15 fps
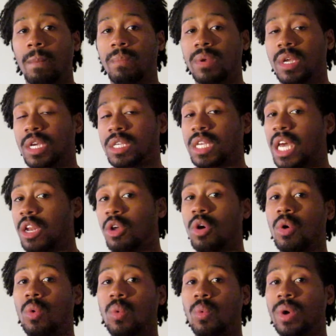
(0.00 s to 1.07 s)
Because I
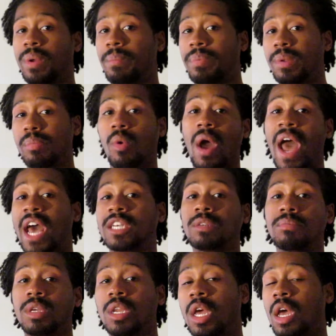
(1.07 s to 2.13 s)
know when people
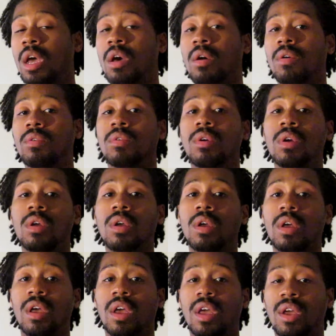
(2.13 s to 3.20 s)
ask me now
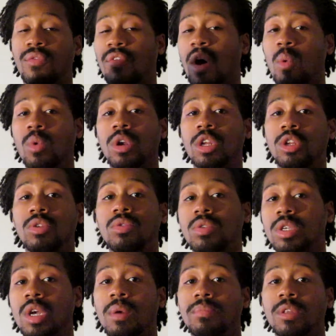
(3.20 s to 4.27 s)
if I want to do
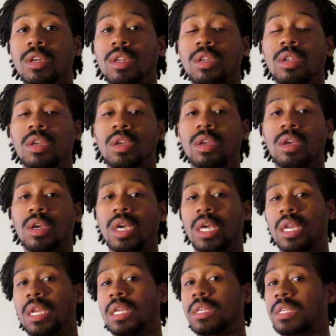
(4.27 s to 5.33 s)
something
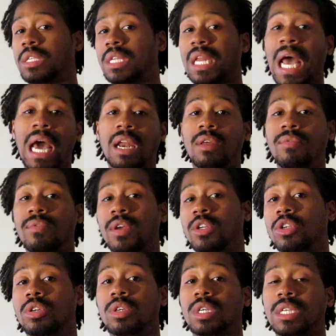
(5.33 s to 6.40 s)
and it's not
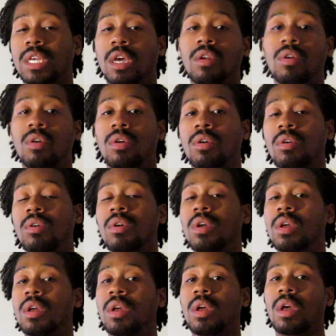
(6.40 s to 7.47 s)
adventurous at all,
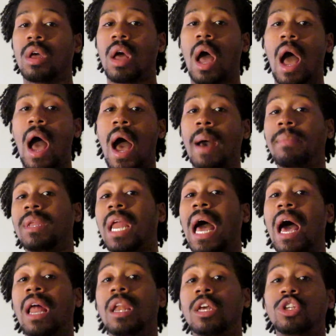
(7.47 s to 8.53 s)
I'll be
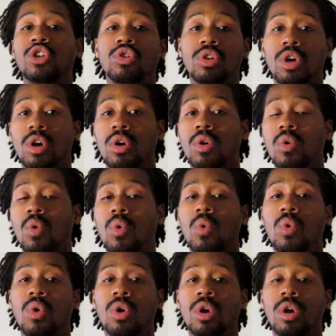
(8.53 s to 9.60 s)
like, I'll let you know,
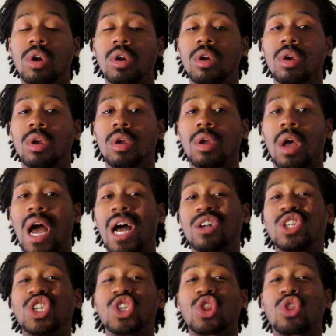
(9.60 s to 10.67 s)
or
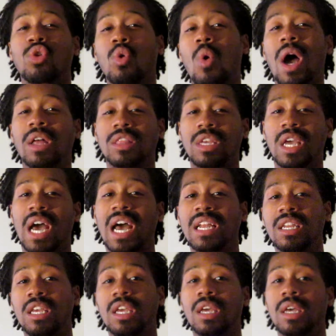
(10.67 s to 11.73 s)
I'll just throw out the
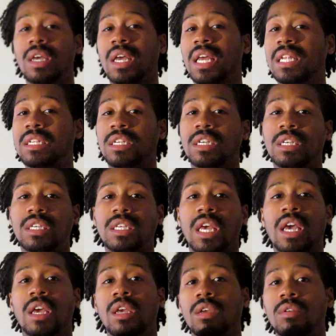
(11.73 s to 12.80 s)
idea and just
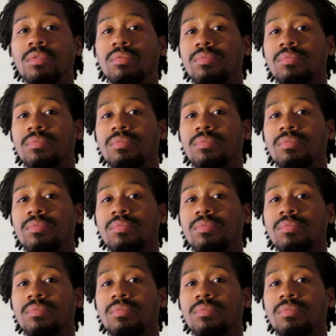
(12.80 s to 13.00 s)
say,